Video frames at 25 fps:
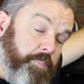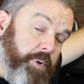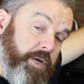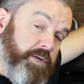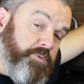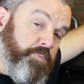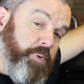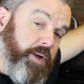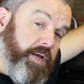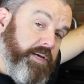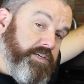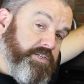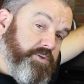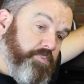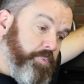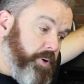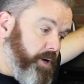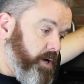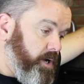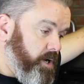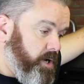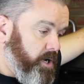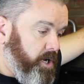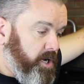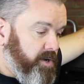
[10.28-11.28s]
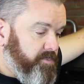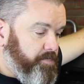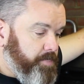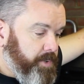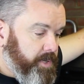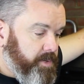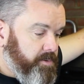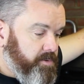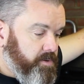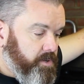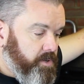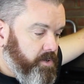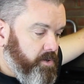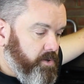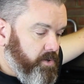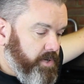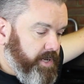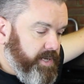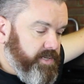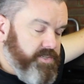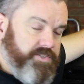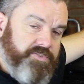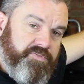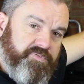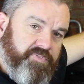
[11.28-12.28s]
The bash plate is a part I've been
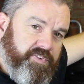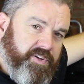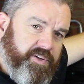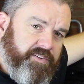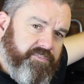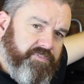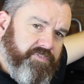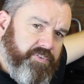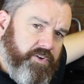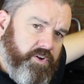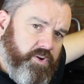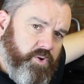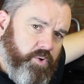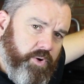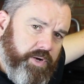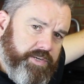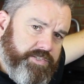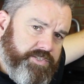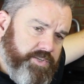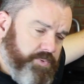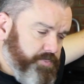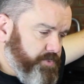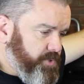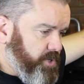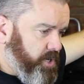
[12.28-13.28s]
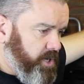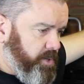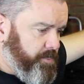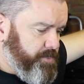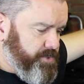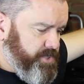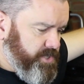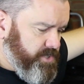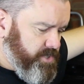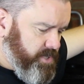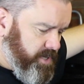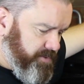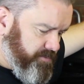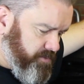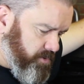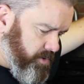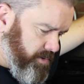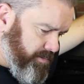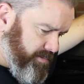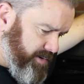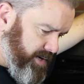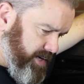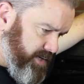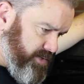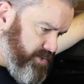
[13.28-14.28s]
looking to fit for quite some time, just haven't
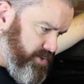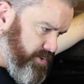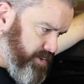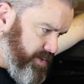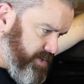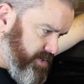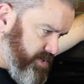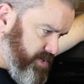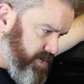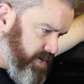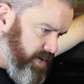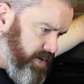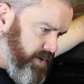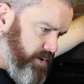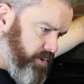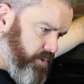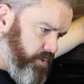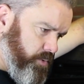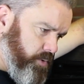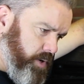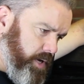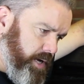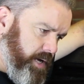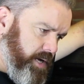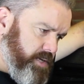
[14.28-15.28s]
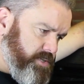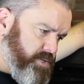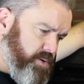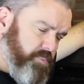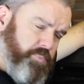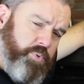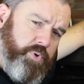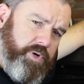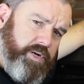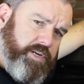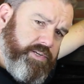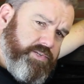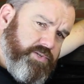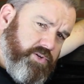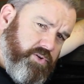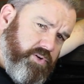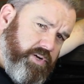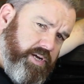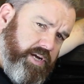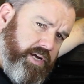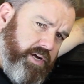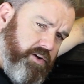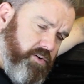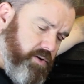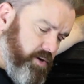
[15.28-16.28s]
got around to it. So as I'm putting this
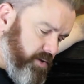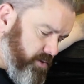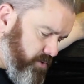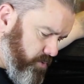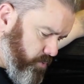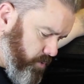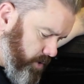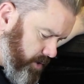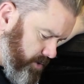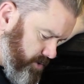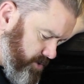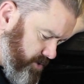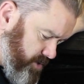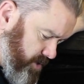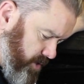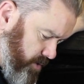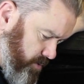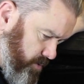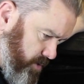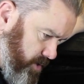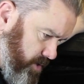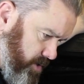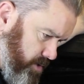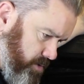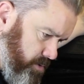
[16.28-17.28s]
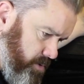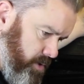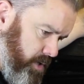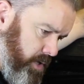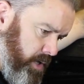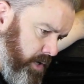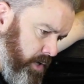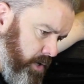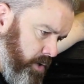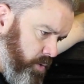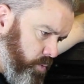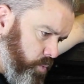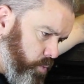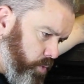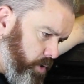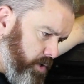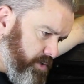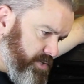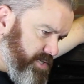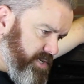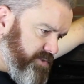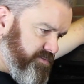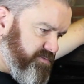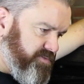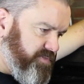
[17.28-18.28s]
on here, I thought I'd show you
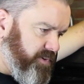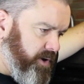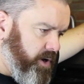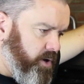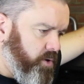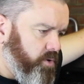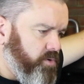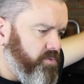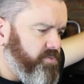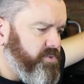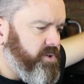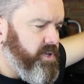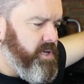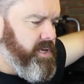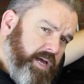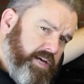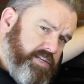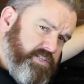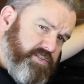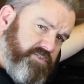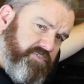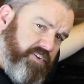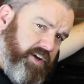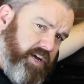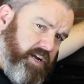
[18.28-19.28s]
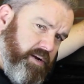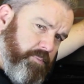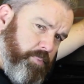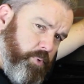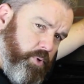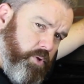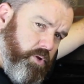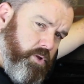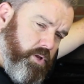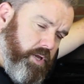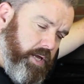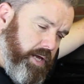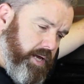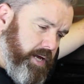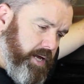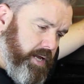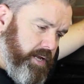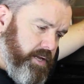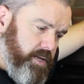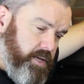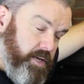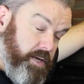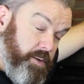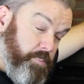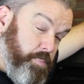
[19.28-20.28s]
what's involved. It's available
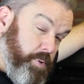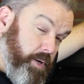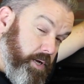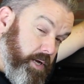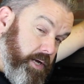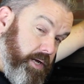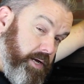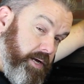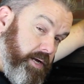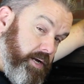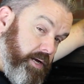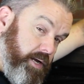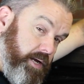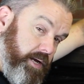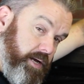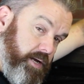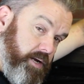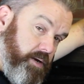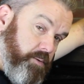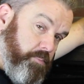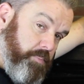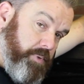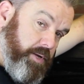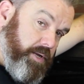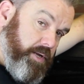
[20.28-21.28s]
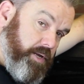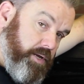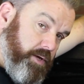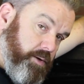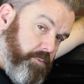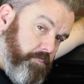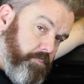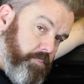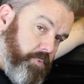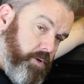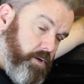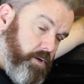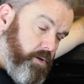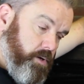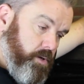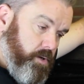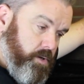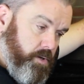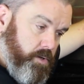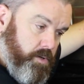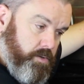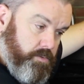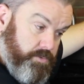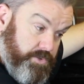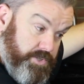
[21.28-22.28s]
in the plain aluminium
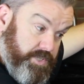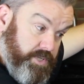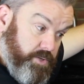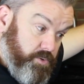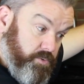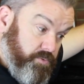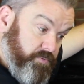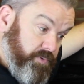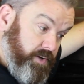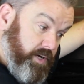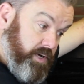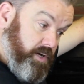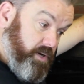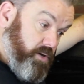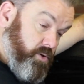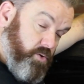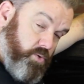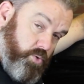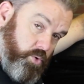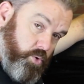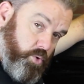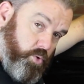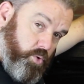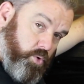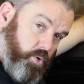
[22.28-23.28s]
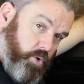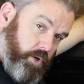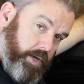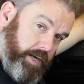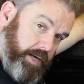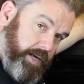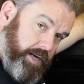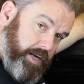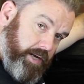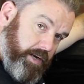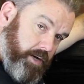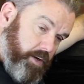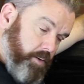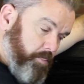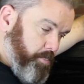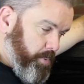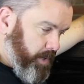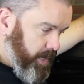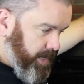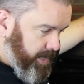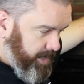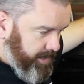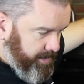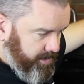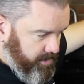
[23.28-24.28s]
silver or in
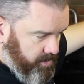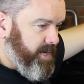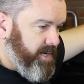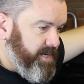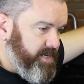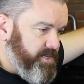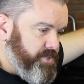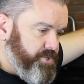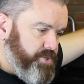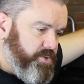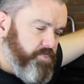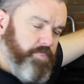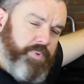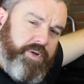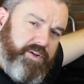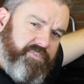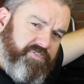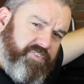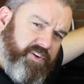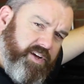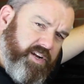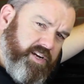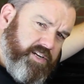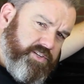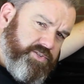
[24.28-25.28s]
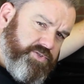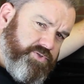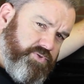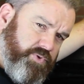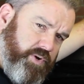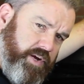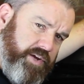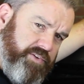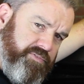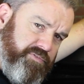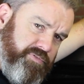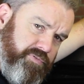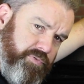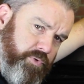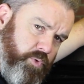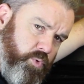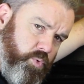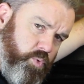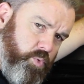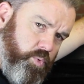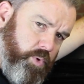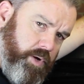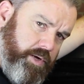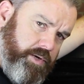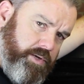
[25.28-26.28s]
black, and it should be a fairly
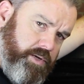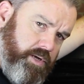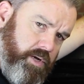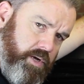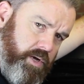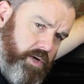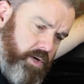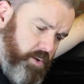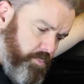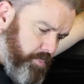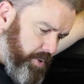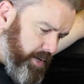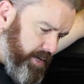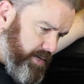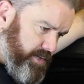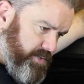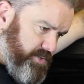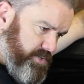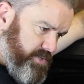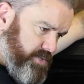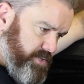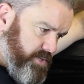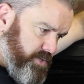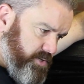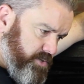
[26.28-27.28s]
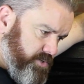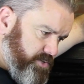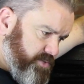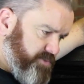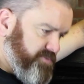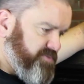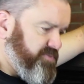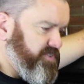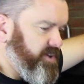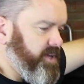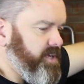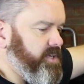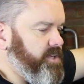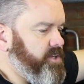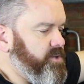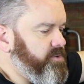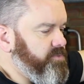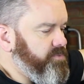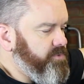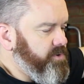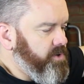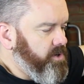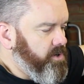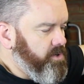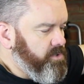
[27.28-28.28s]
straightforward piece to fit.
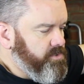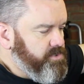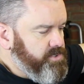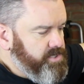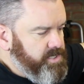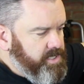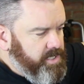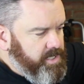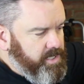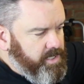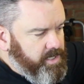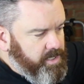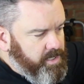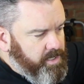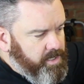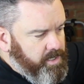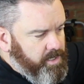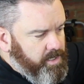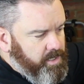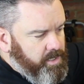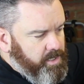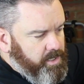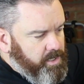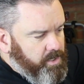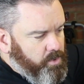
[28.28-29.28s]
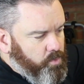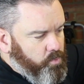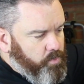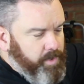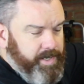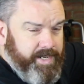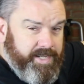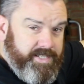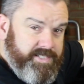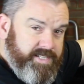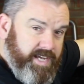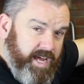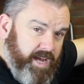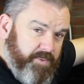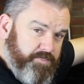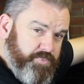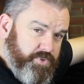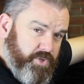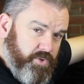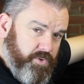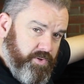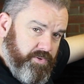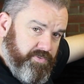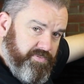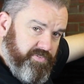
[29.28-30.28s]
You've got already
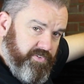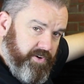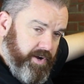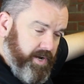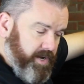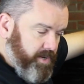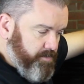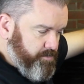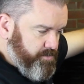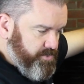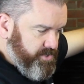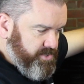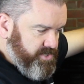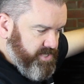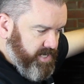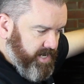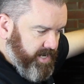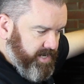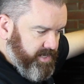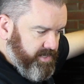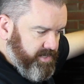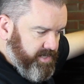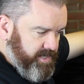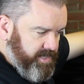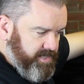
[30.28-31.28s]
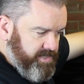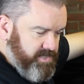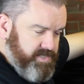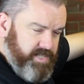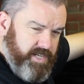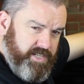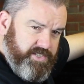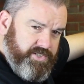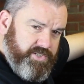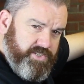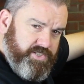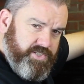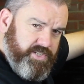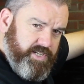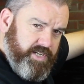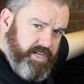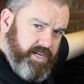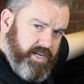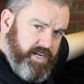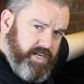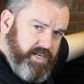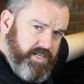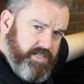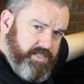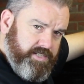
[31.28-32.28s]
tabs on the frame to take these. They just
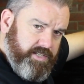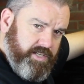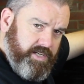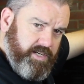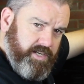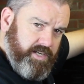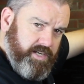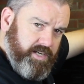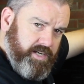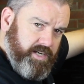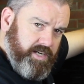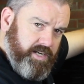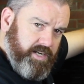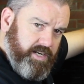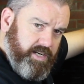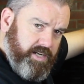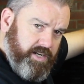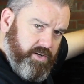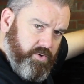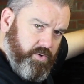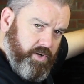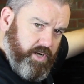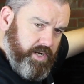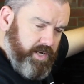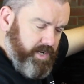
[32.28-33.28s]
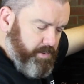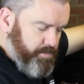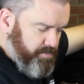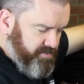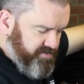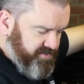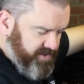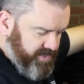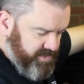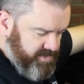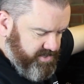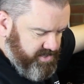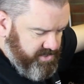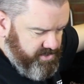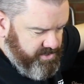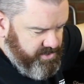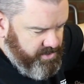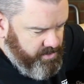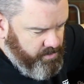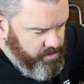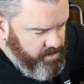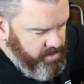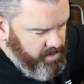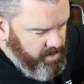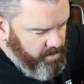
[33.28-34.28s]
need a little clip fixing
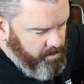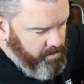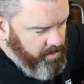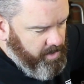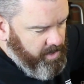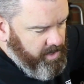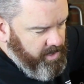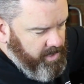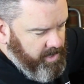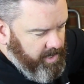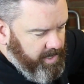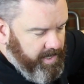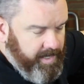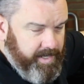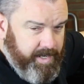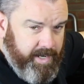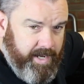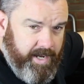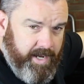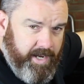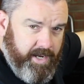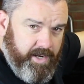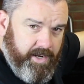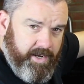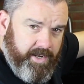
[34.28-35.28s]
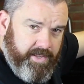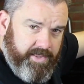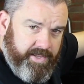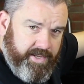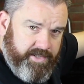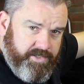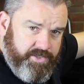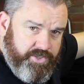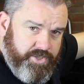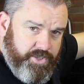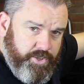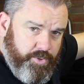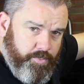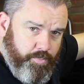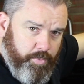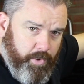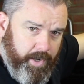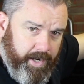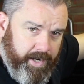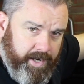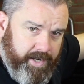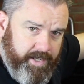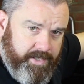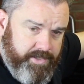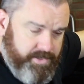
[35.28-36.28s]
to them, and then there's two
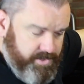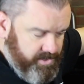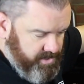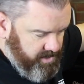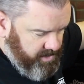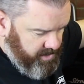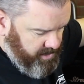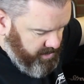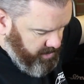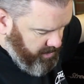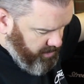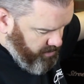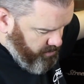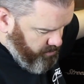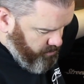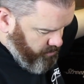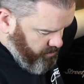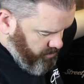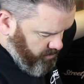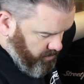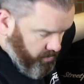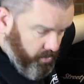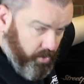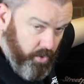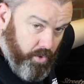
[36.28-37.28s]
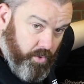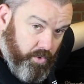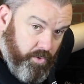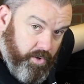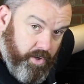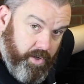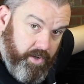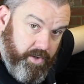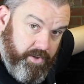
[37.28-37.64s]
brackets that go on